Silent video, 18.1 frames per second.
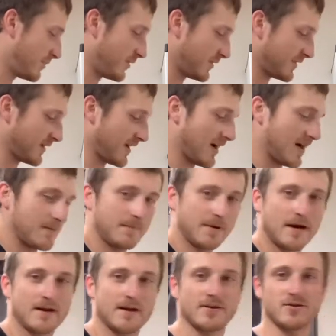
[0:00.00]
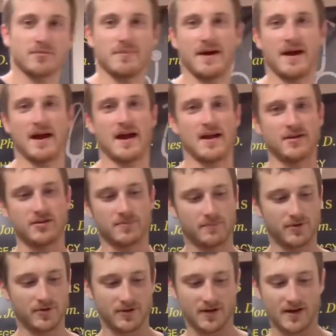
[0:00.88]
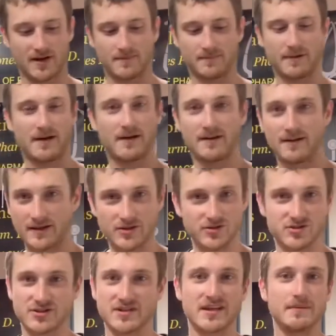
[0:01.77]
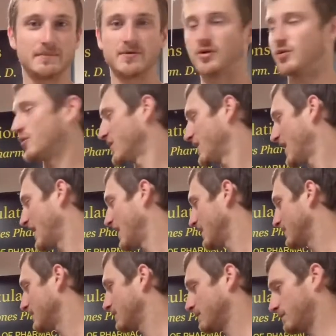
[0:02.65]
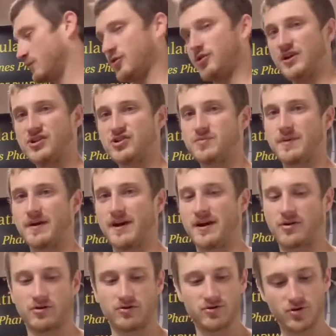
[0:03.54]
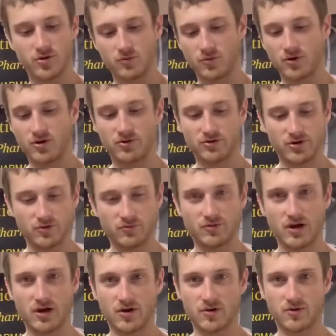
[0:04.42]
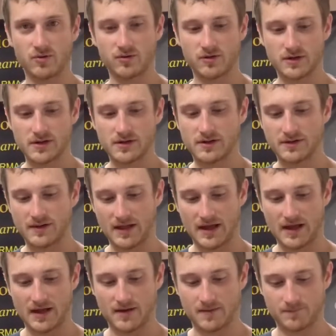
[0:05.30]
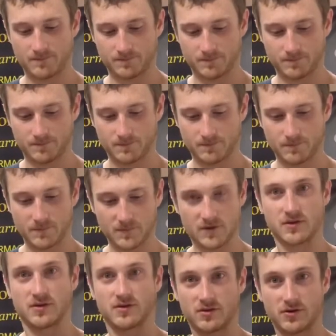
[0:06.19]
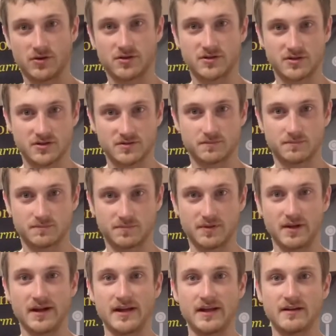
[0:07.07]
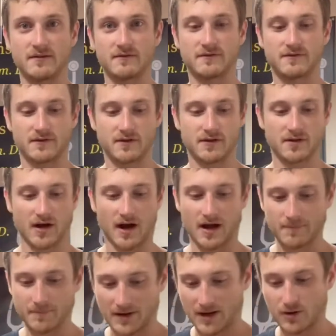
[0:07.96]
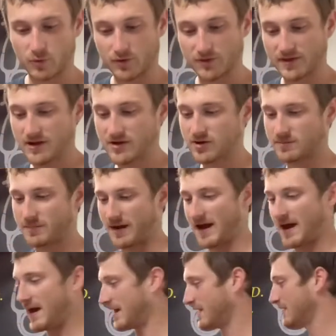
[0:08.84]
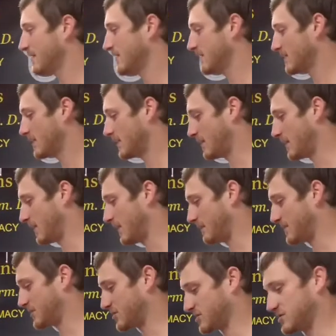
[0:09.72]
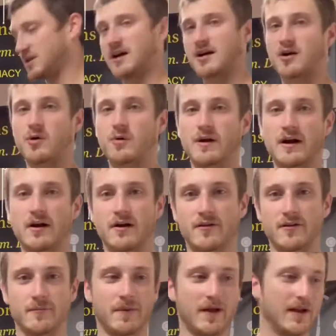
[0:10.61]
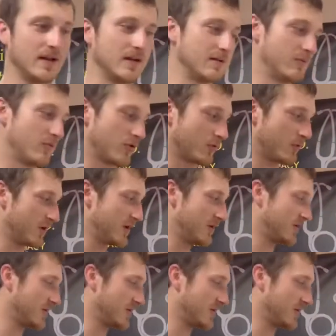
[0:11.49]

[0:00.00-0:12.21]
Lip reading: putting compound on your pad, you're putting compound, and you just keep doing that with each panel. Well, you know that there's plenty of compound within your pad, it's just not going out on the paint anymore. What you